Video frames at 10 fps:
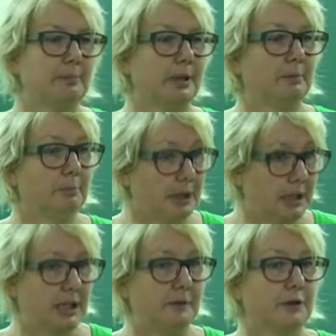
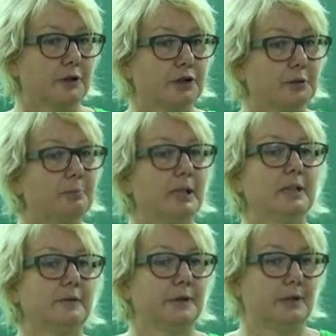behavior to
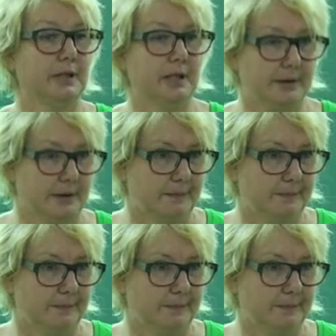benefit the other.